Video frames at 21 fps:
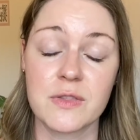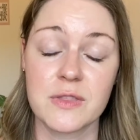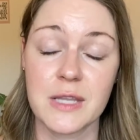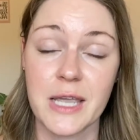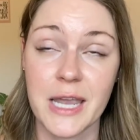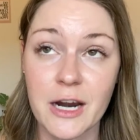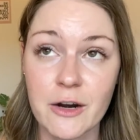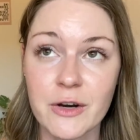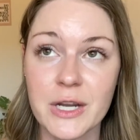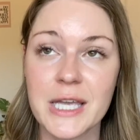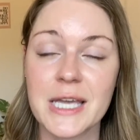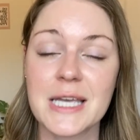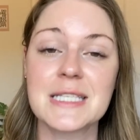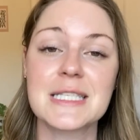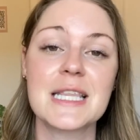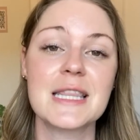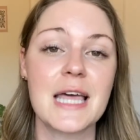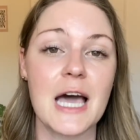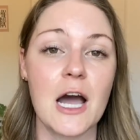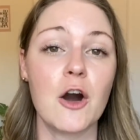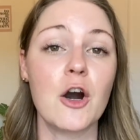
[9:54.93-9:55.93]
areas
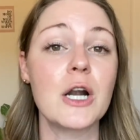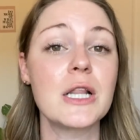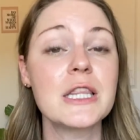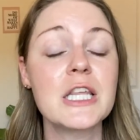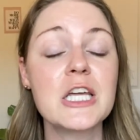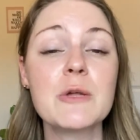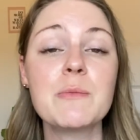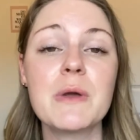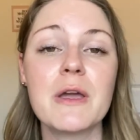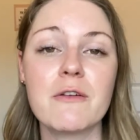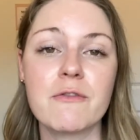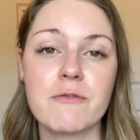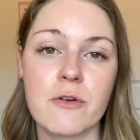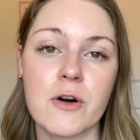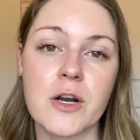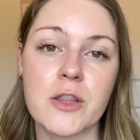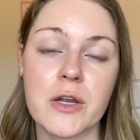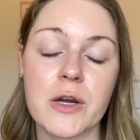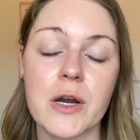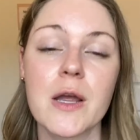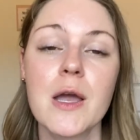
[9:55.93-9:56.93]
that are a little bit
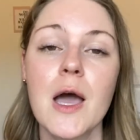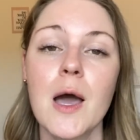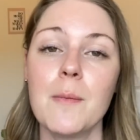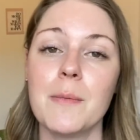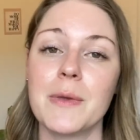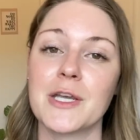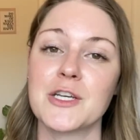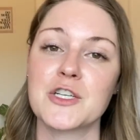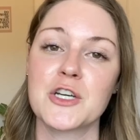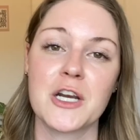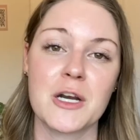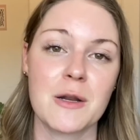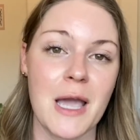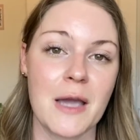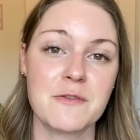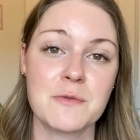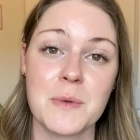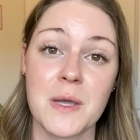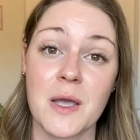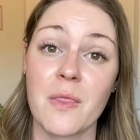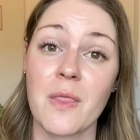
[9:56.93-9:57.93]
farther, because you're going to have
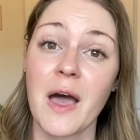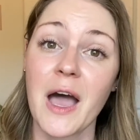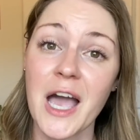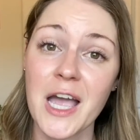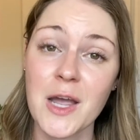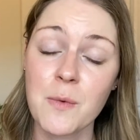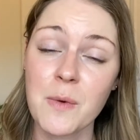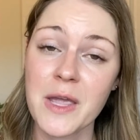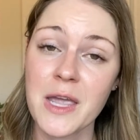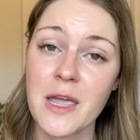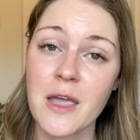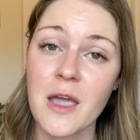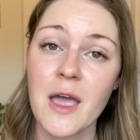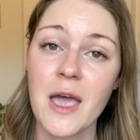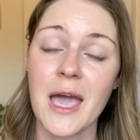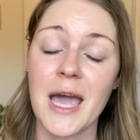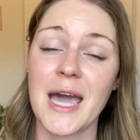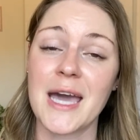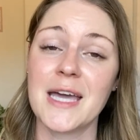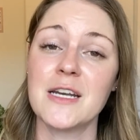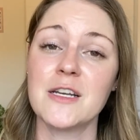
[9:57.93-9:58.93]
to be on the highway,
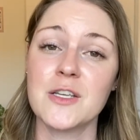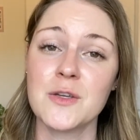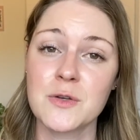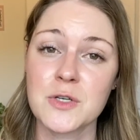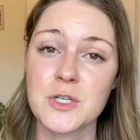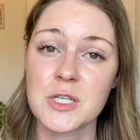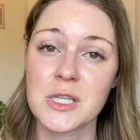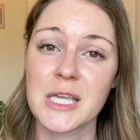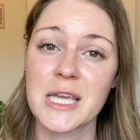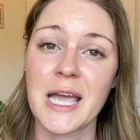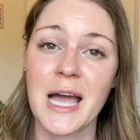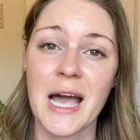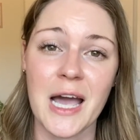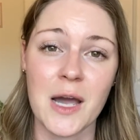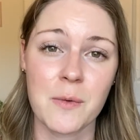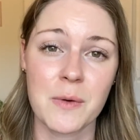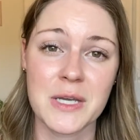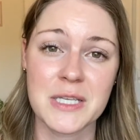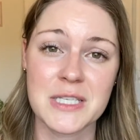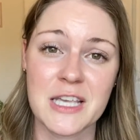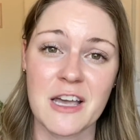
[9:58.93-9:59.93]
and usually
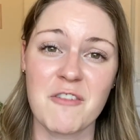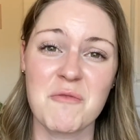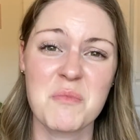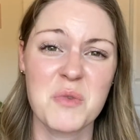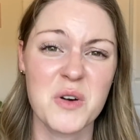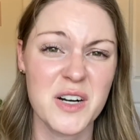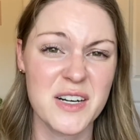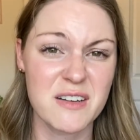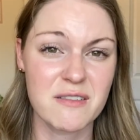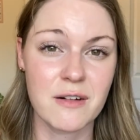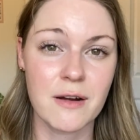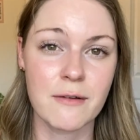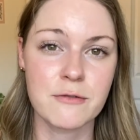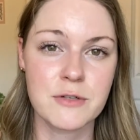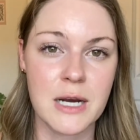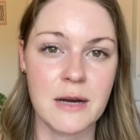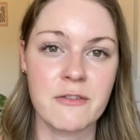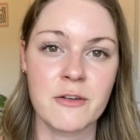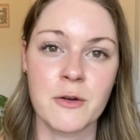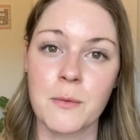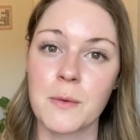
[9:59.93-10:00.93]
highways have pretty rough
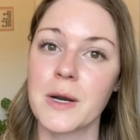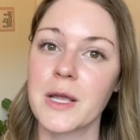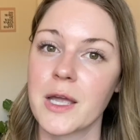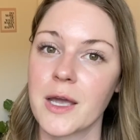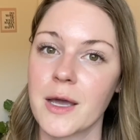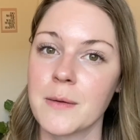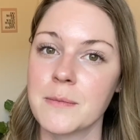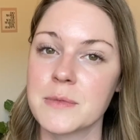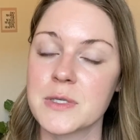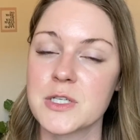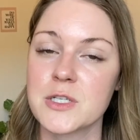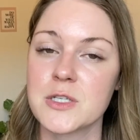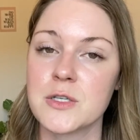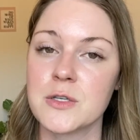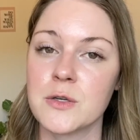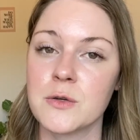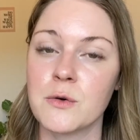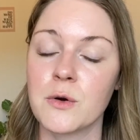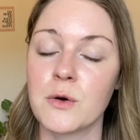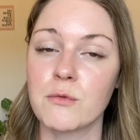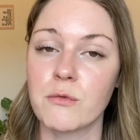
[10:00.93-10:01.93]
traffic when it comes
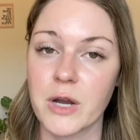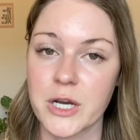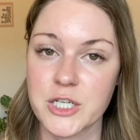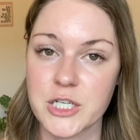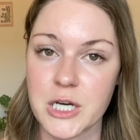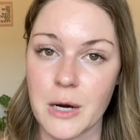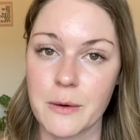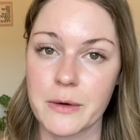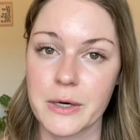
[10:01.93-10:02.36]
to rush hour